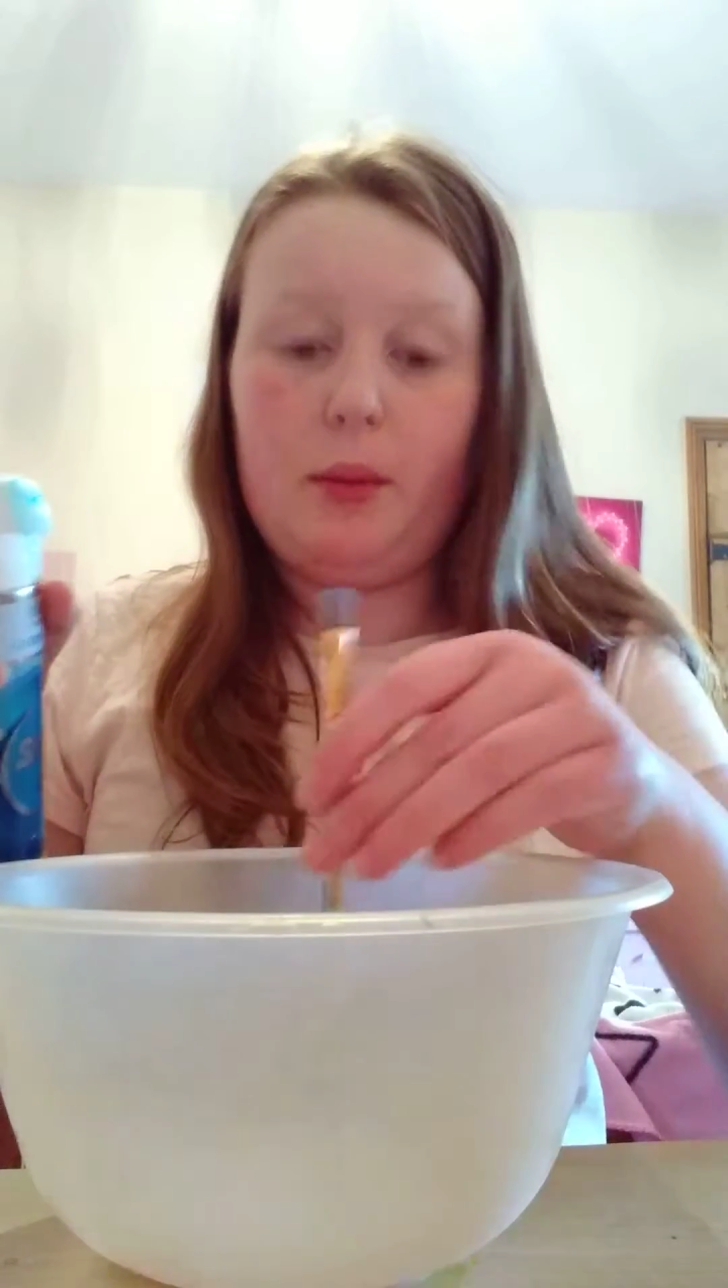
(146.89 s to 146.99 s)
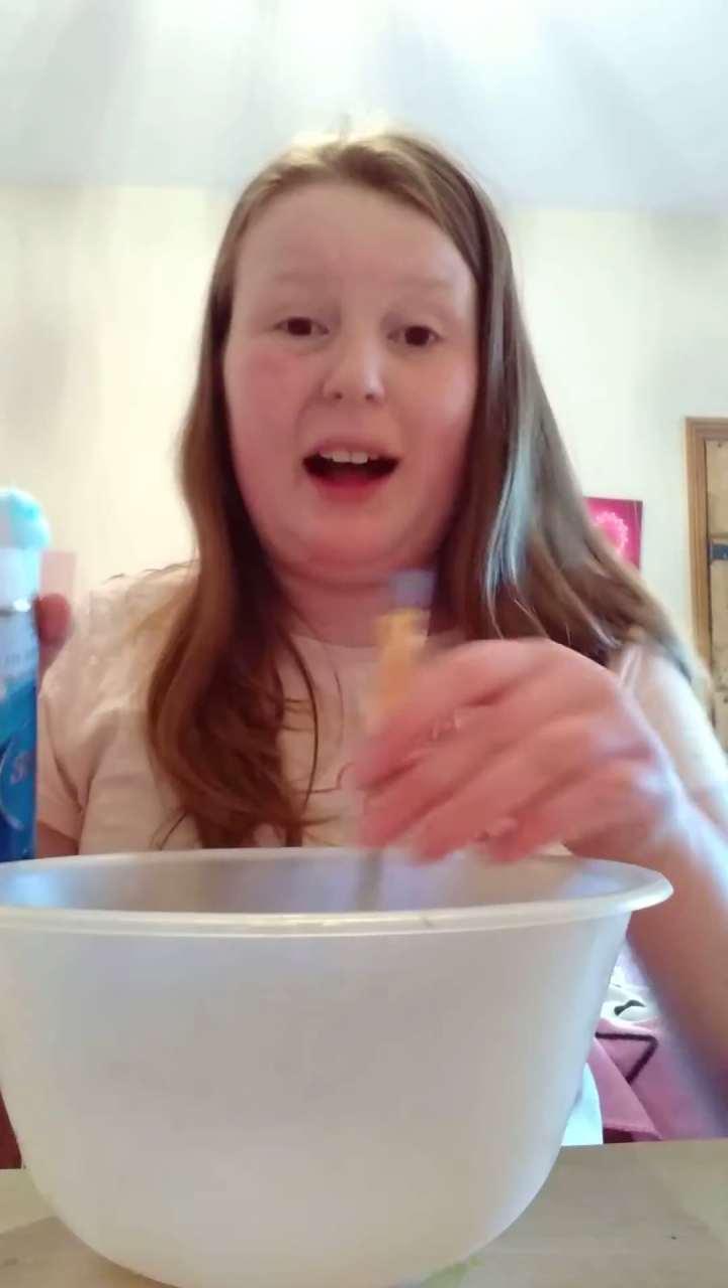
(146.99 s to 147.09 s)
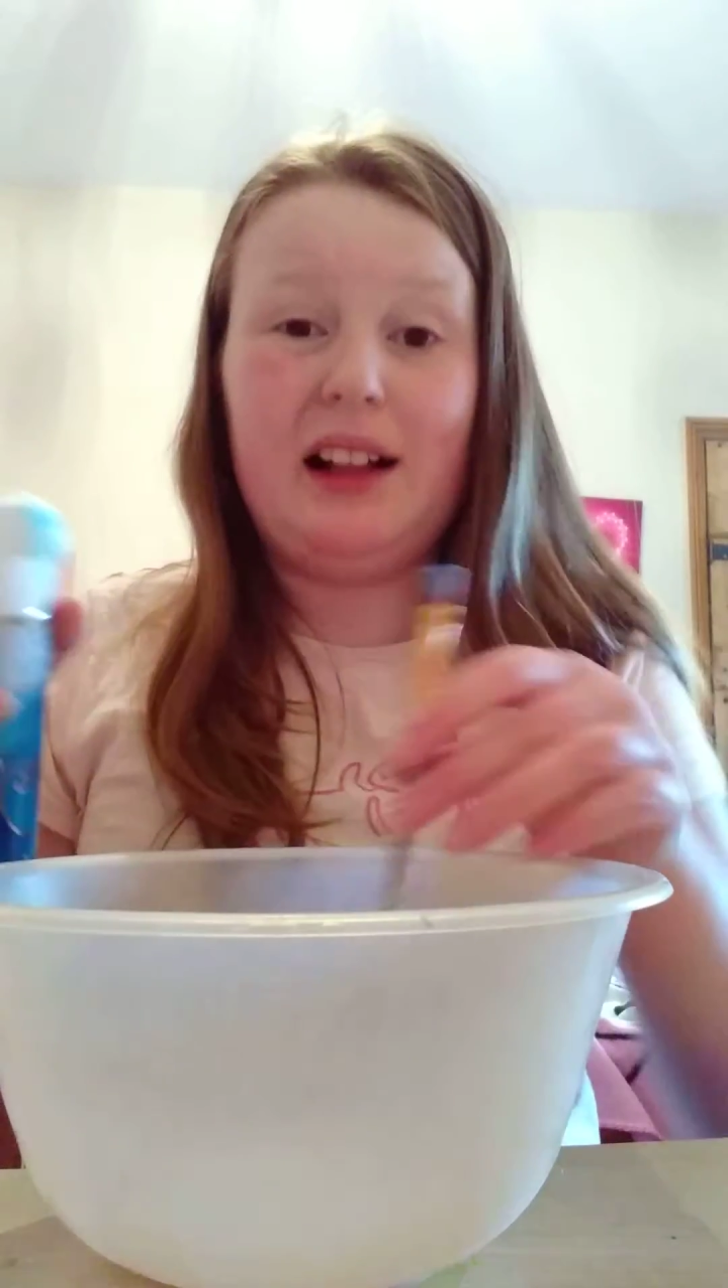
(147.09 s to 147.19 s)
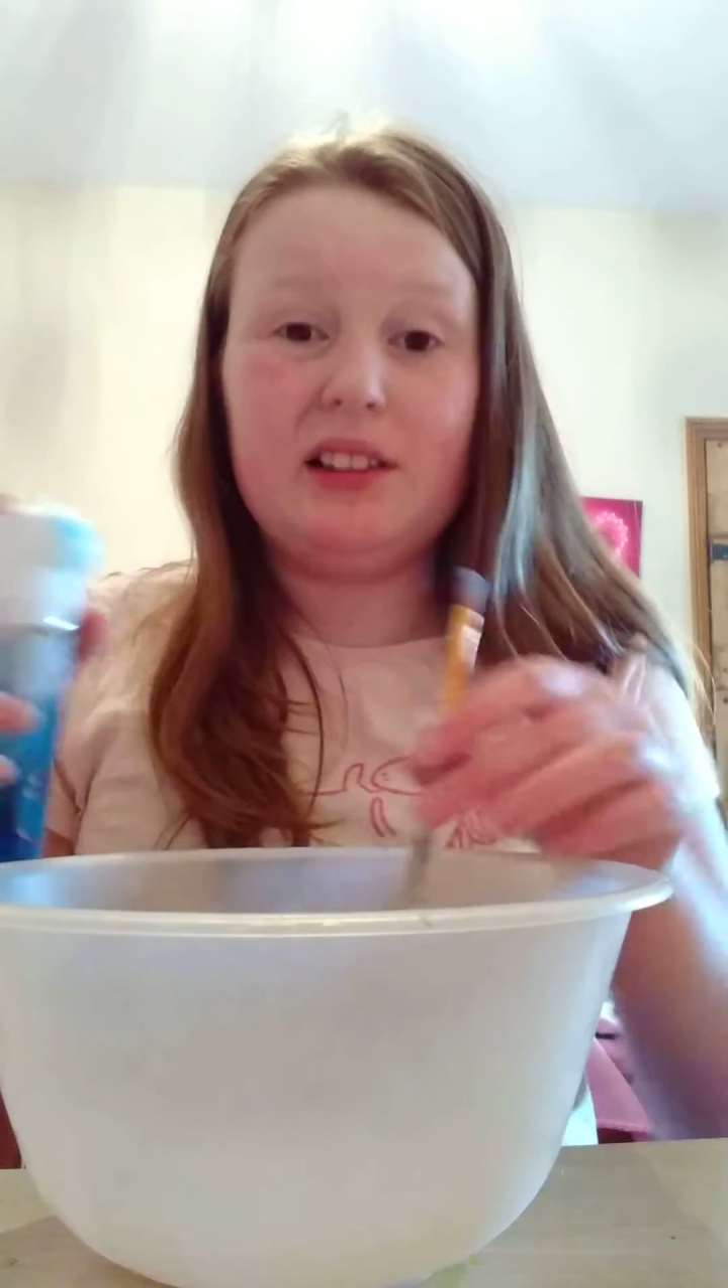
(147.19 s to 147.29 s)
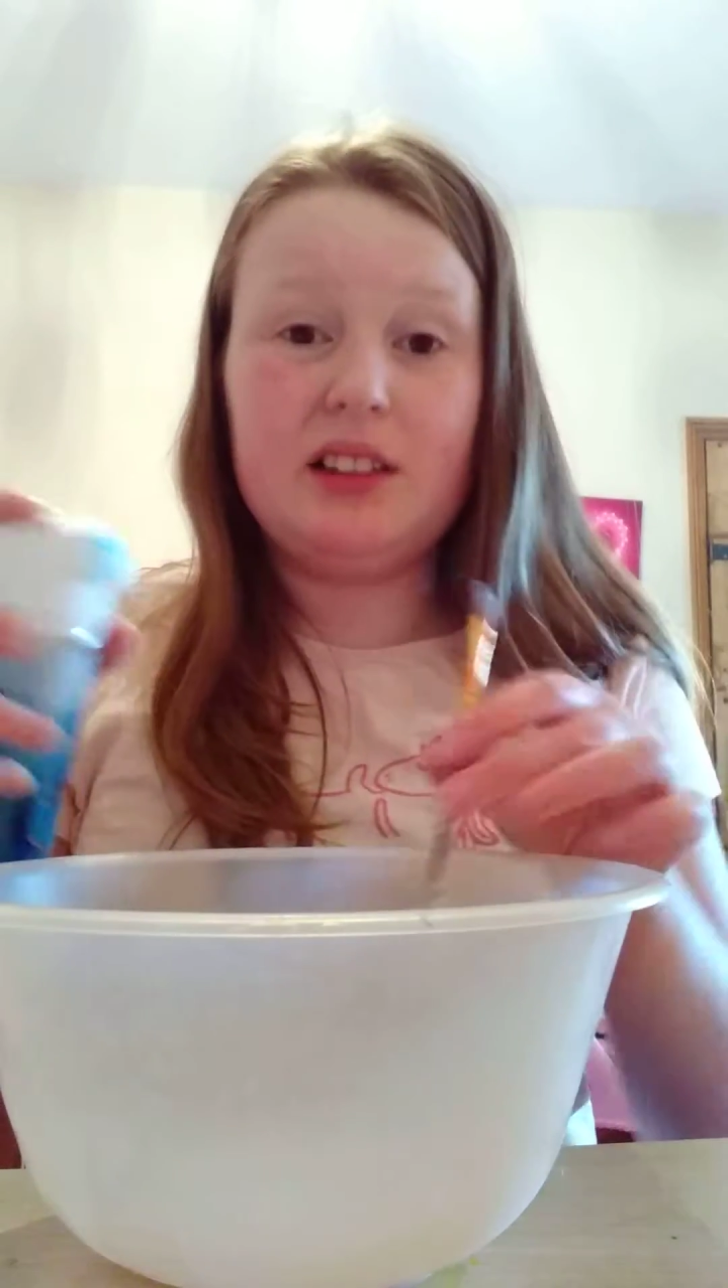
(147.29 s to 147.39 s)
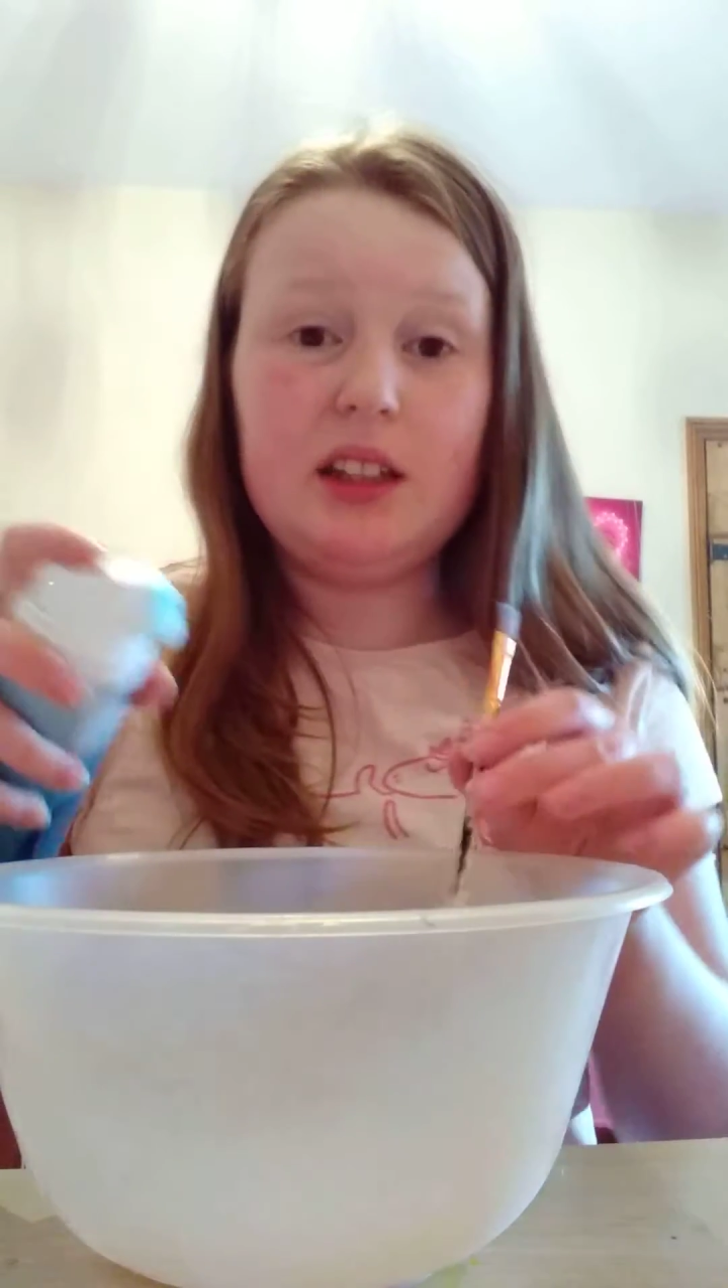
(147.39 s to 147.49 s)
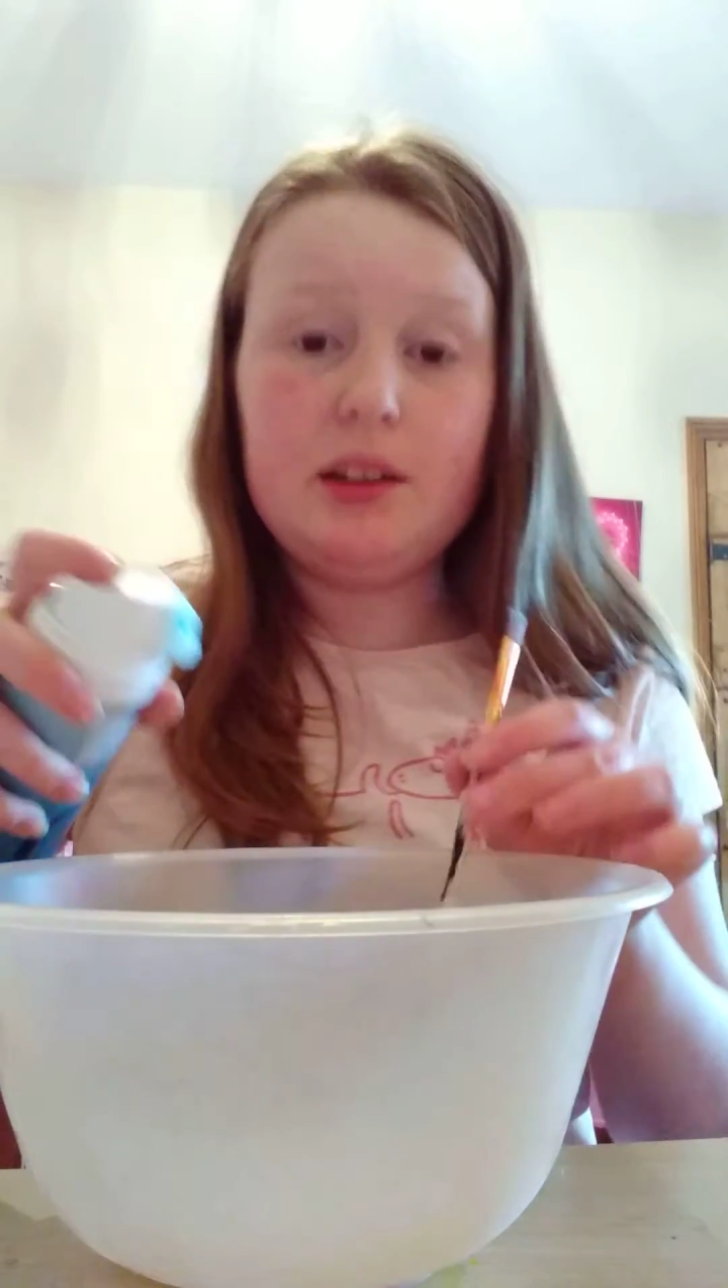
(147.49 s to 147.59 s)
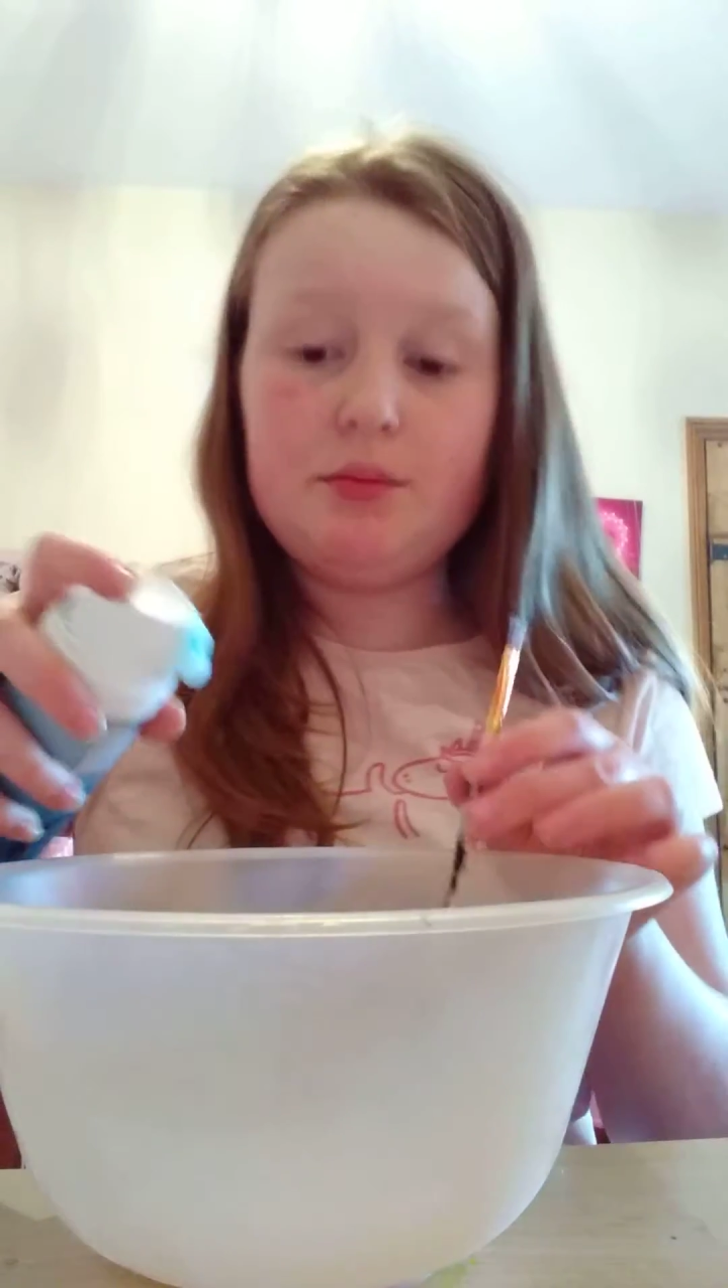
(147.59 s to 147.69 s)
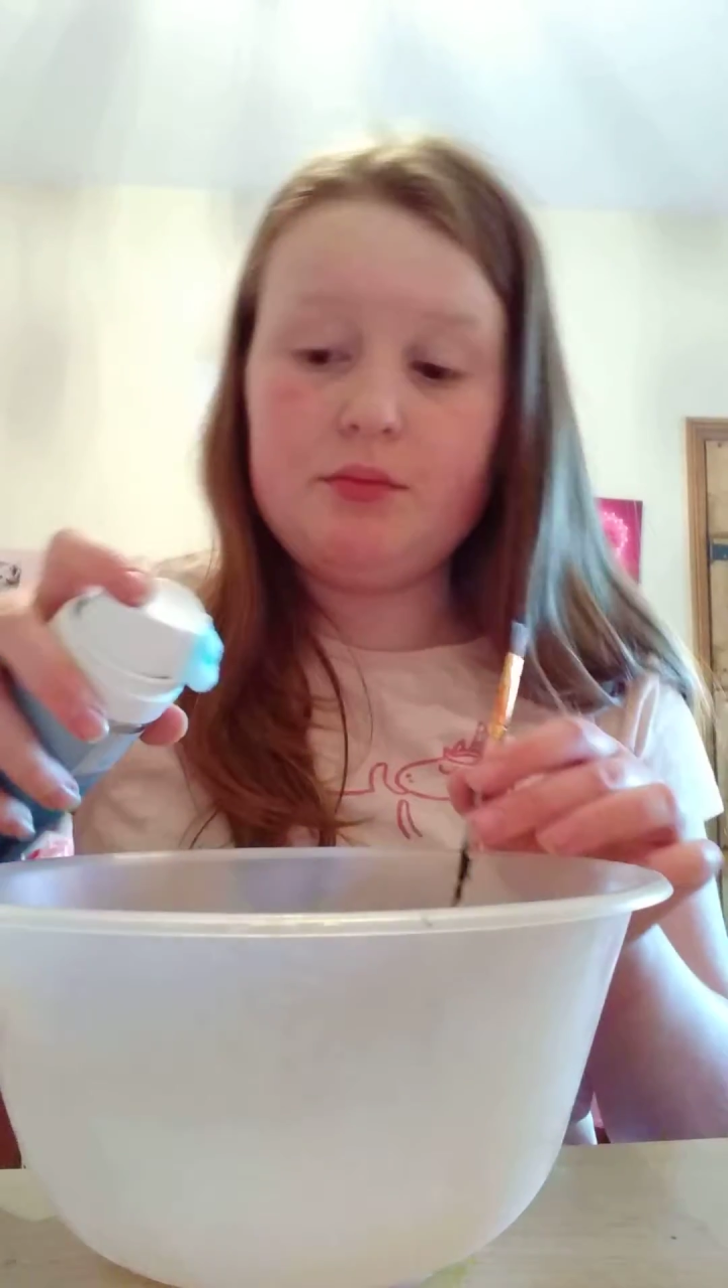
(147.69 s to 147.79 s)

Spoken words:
Aldi.